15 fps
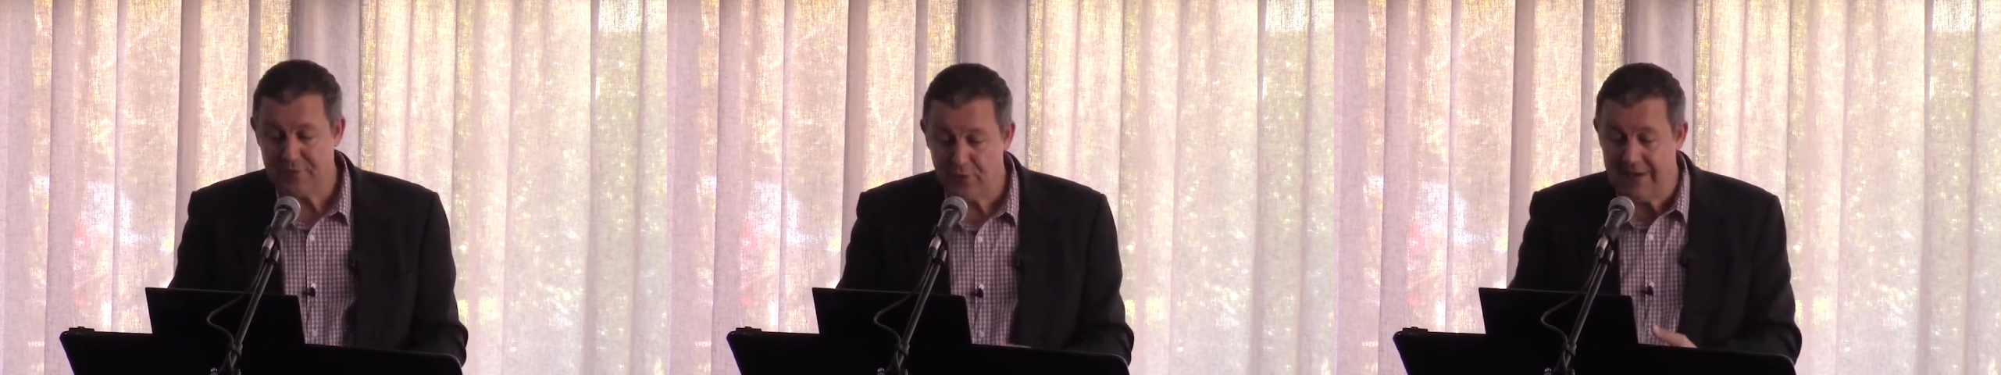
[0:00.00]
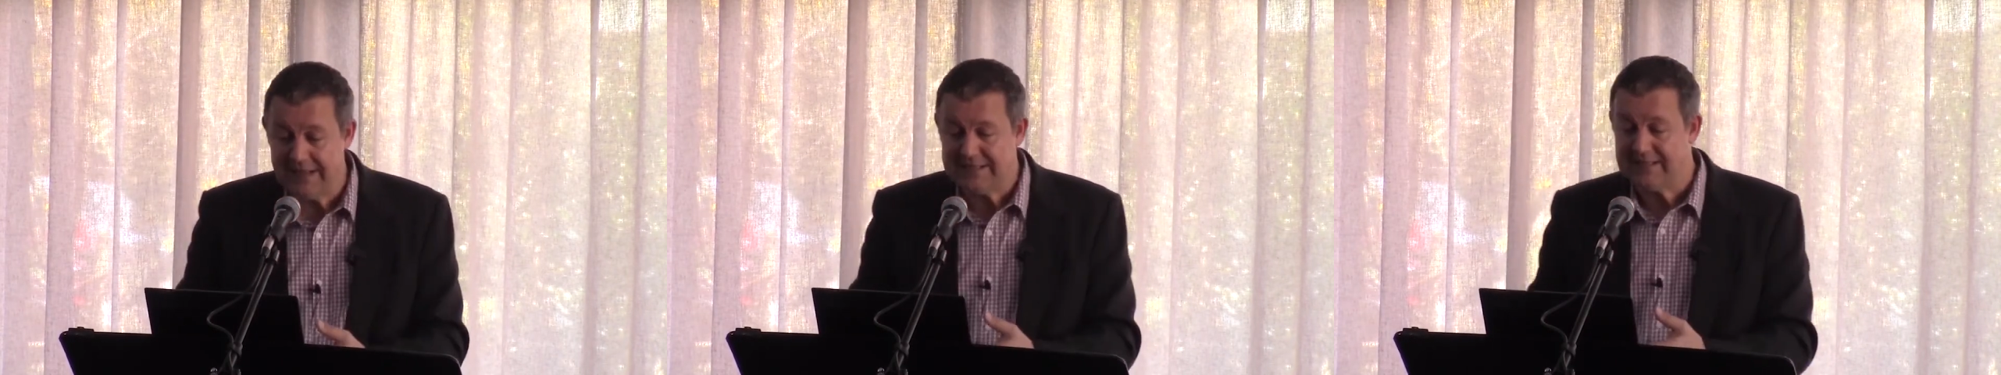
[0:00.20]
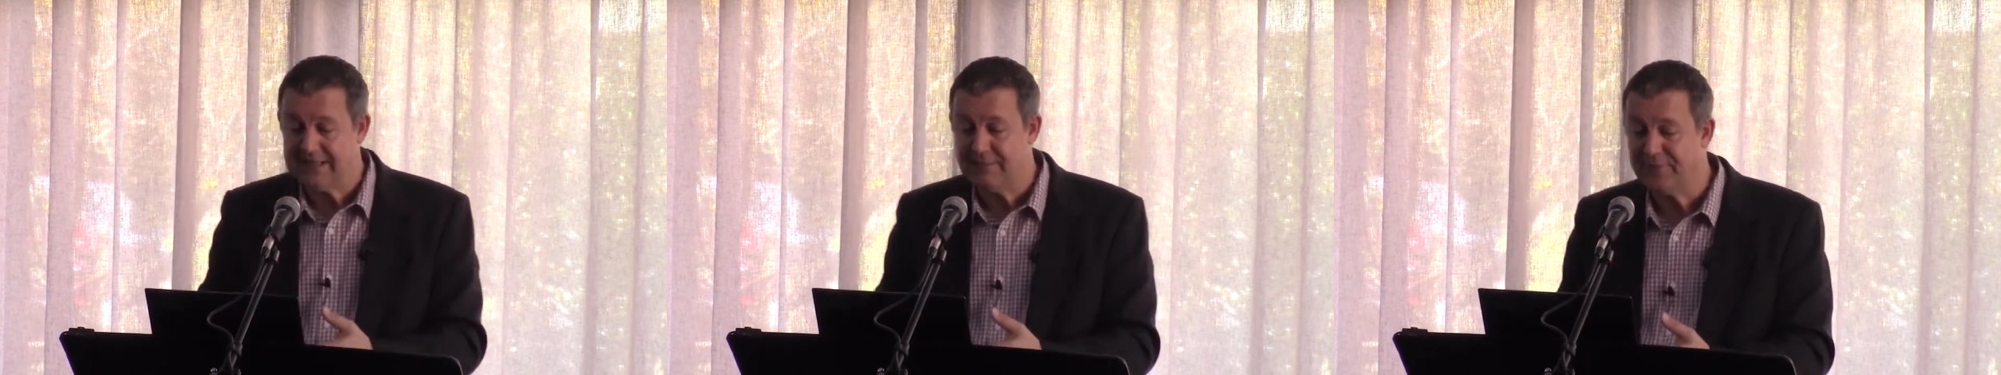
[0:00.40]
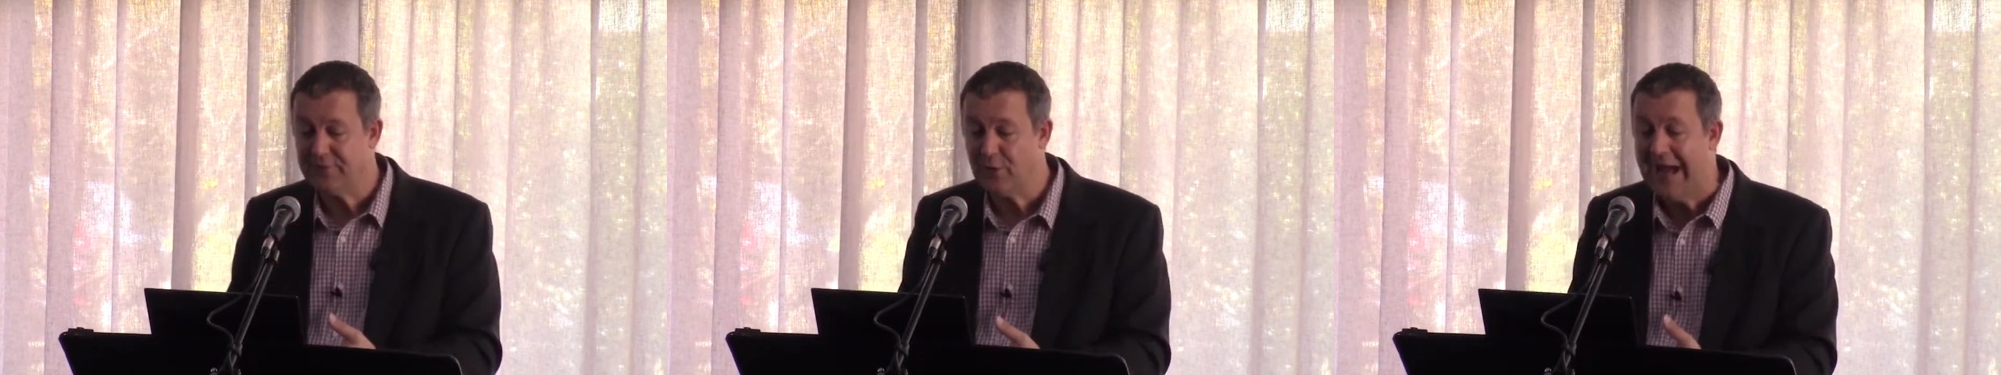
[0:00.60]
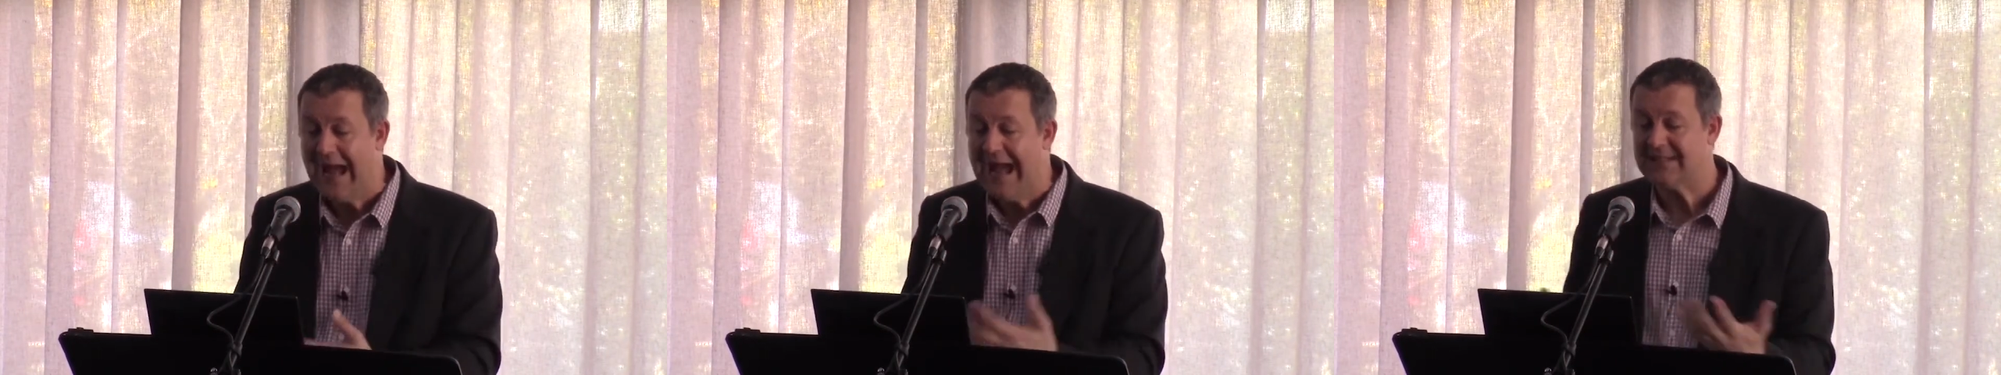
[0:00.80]
corrected them for
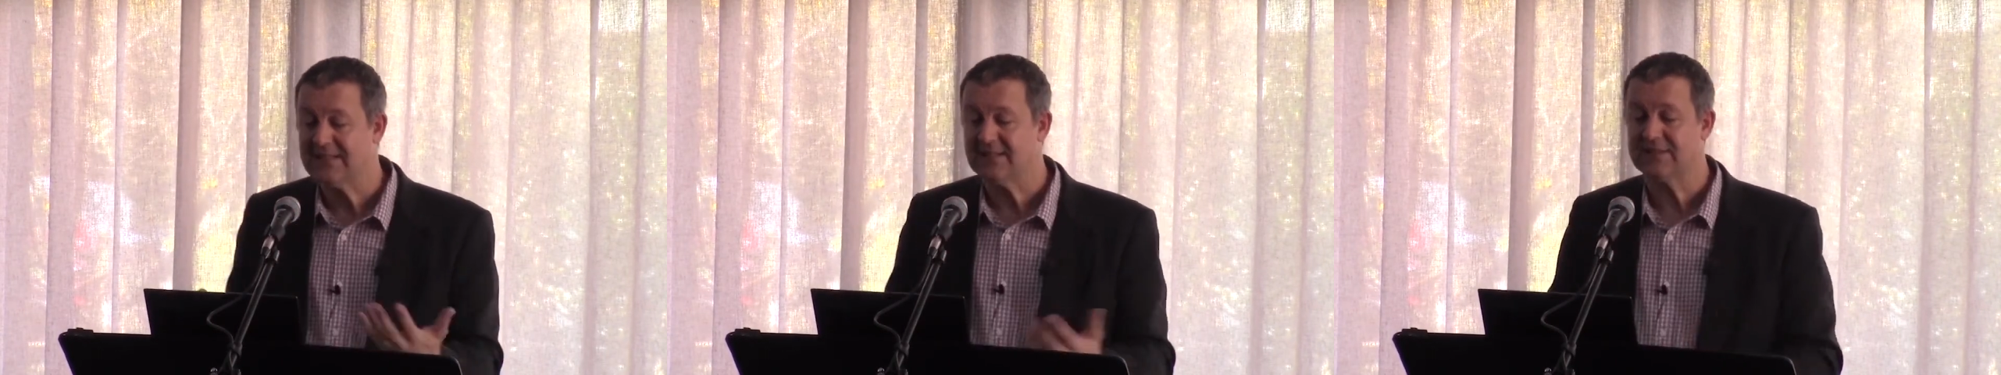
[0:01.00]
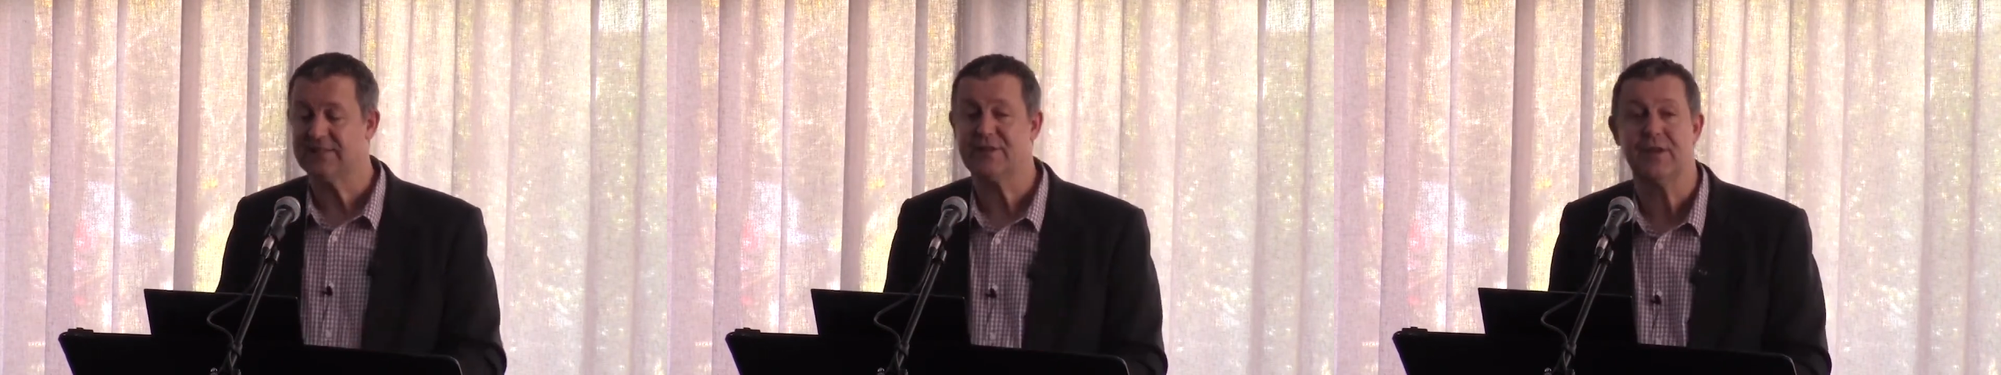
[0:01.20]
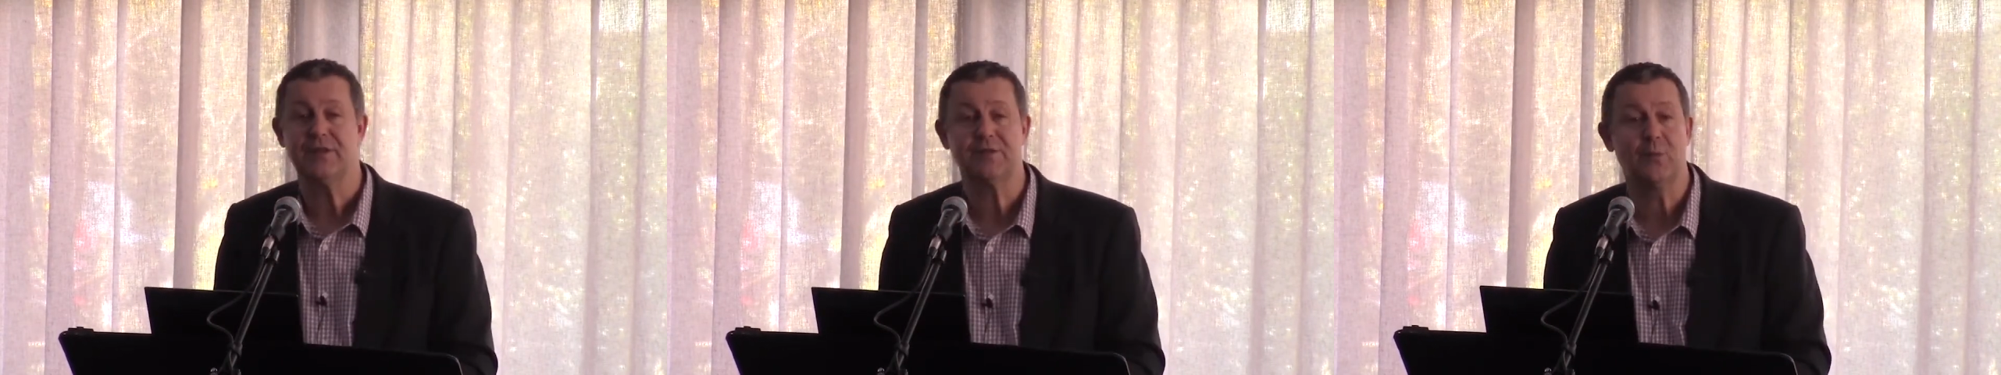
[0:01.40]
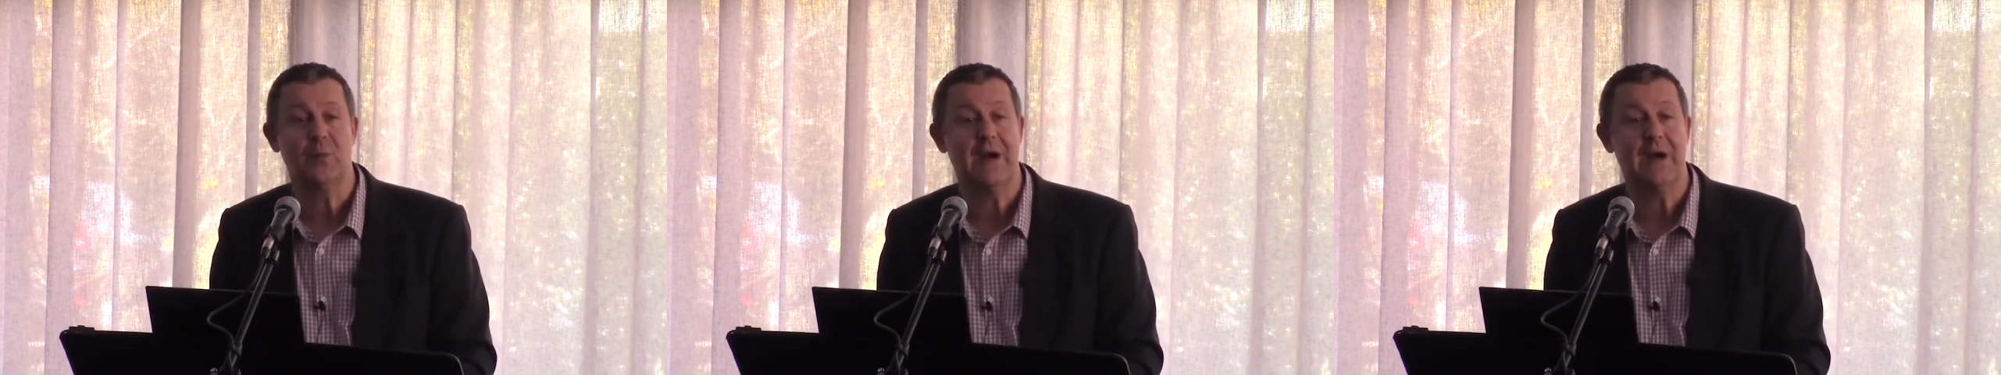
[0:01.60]
not acting a certain